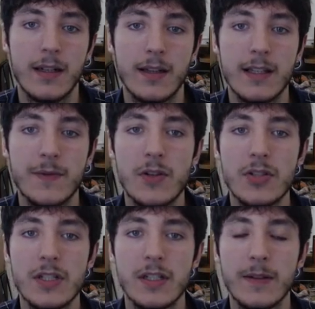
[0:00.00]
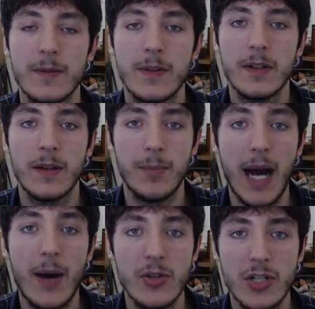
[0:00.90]
This version,
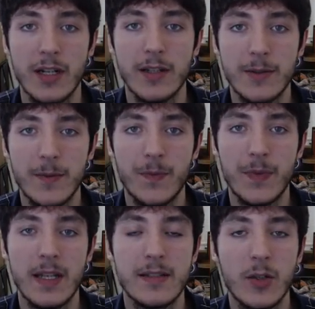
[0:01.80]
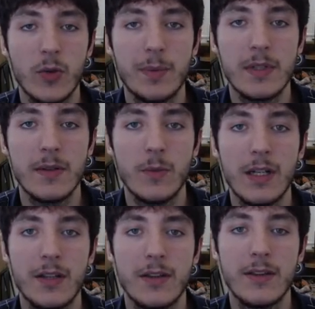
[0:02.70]
PowerShell, is equipped
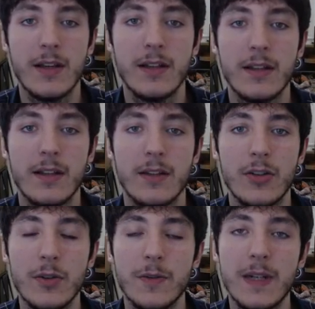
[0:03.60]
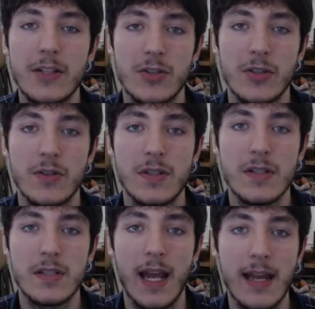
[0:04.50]
with new
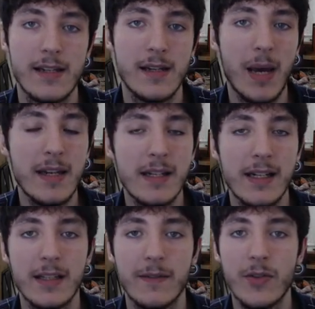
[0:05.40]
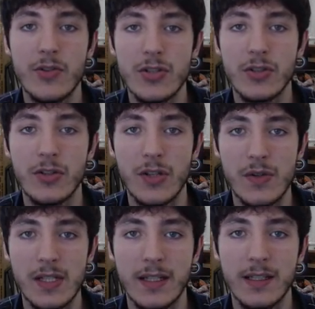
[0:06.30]
features and, depending on the version you're
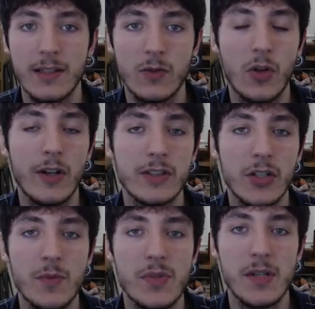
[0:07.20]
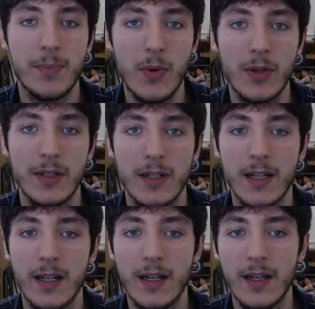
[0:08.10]
using, long-term support.
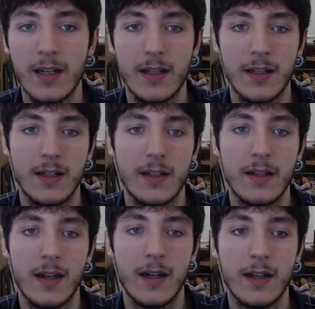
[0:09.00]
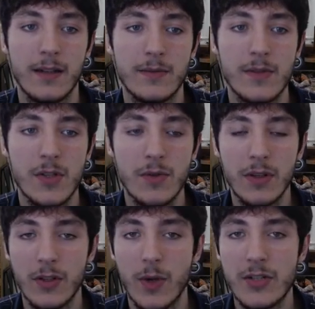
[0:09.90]
So
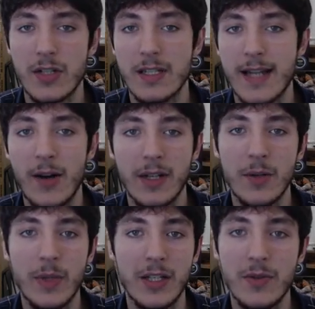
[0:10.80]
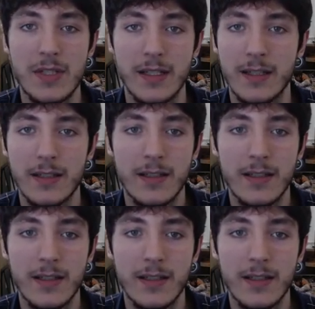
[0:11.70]
another question is, how can we use it?